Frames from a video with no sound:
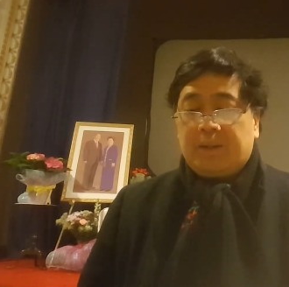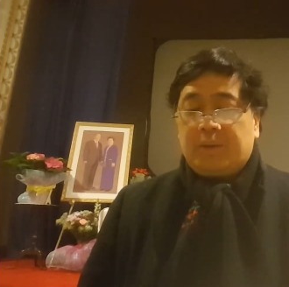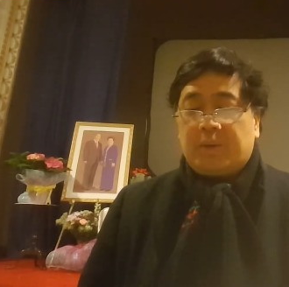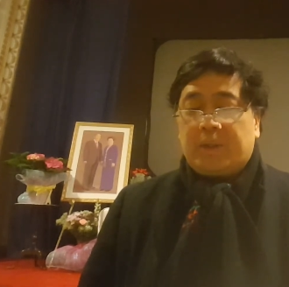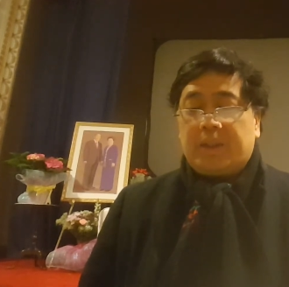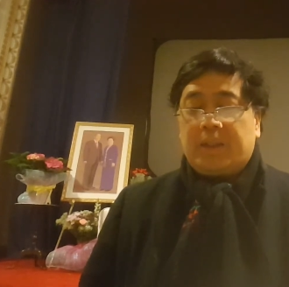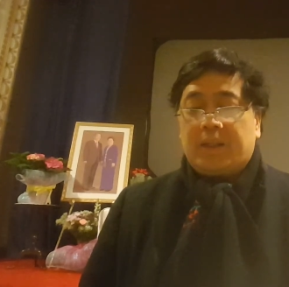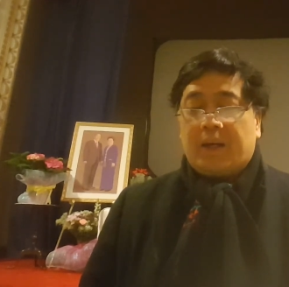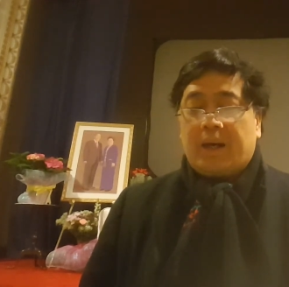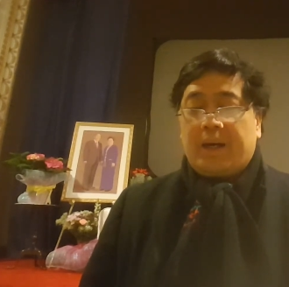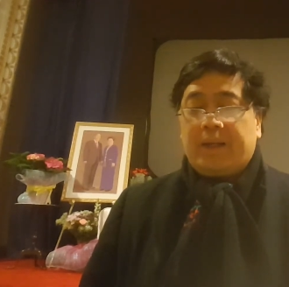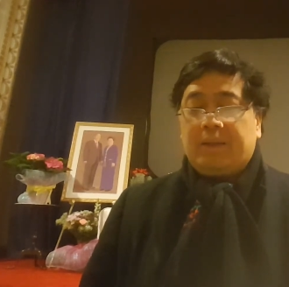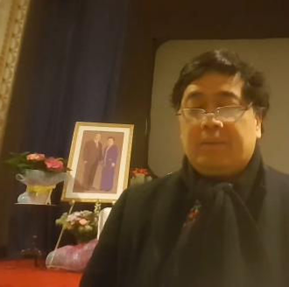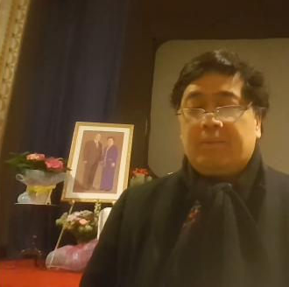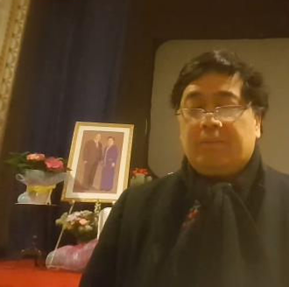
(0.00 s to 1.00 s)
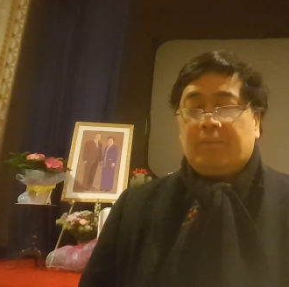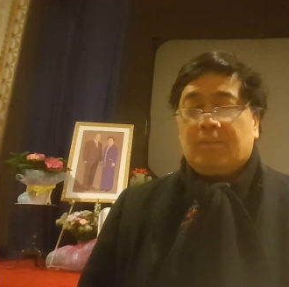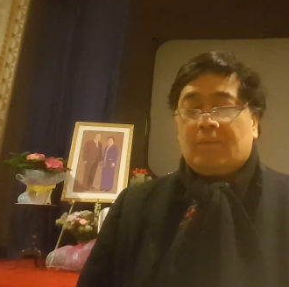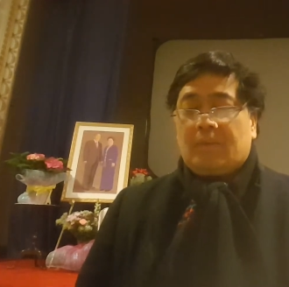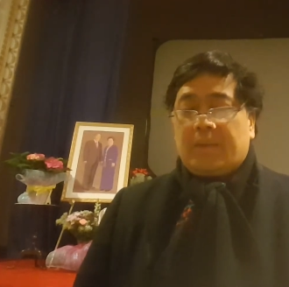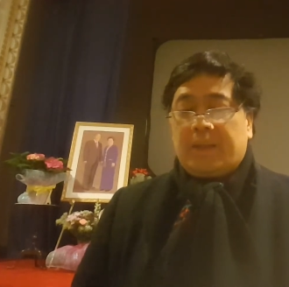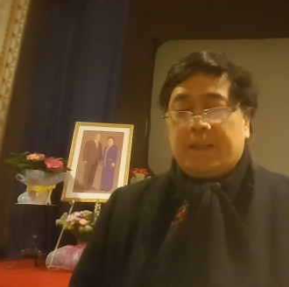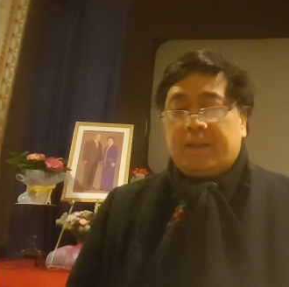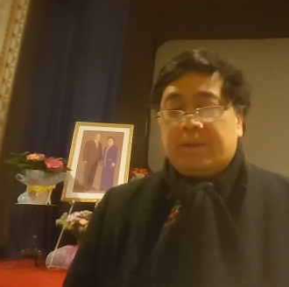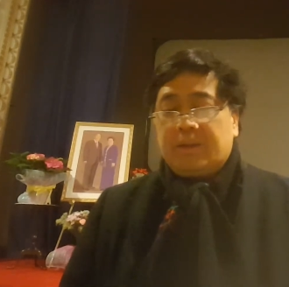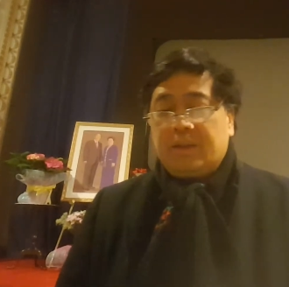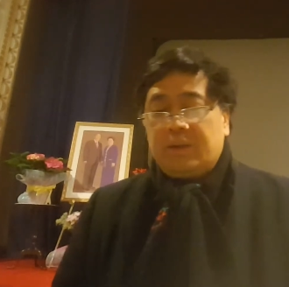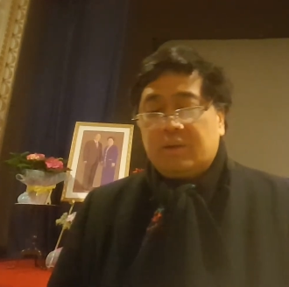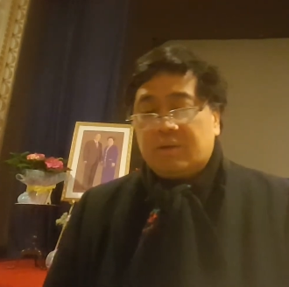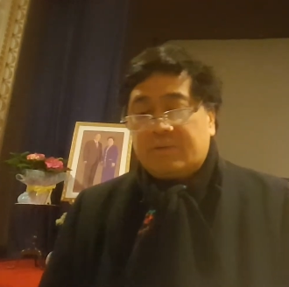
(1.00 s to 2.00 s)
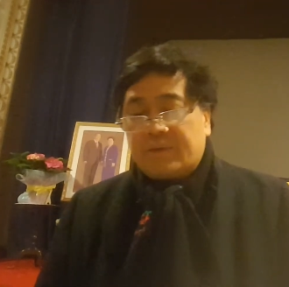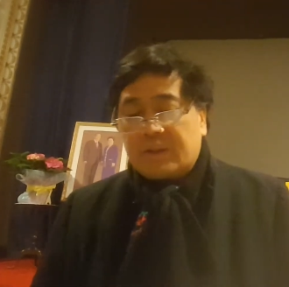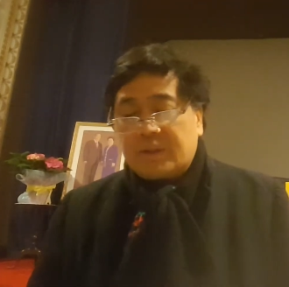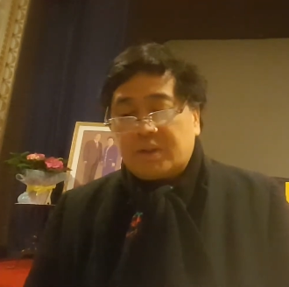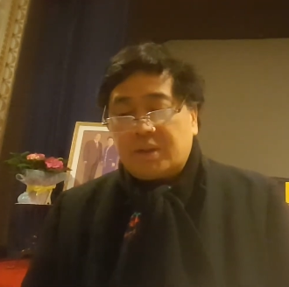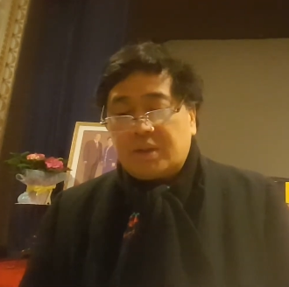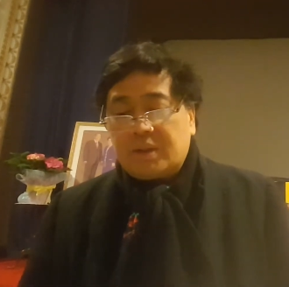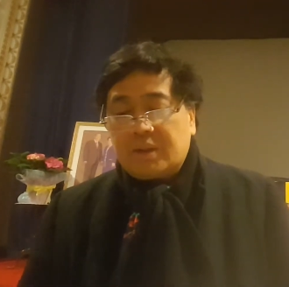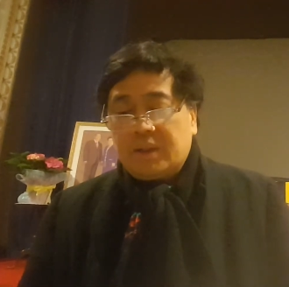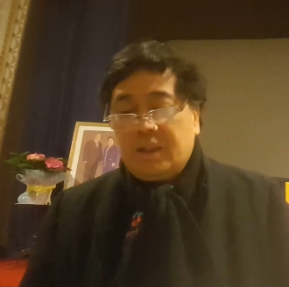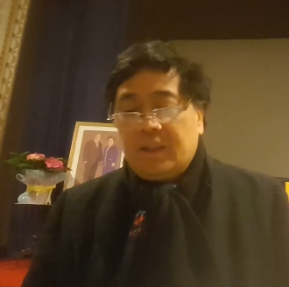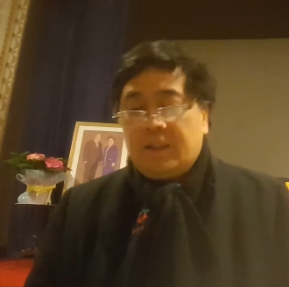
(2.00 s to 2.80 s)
29. In the universe,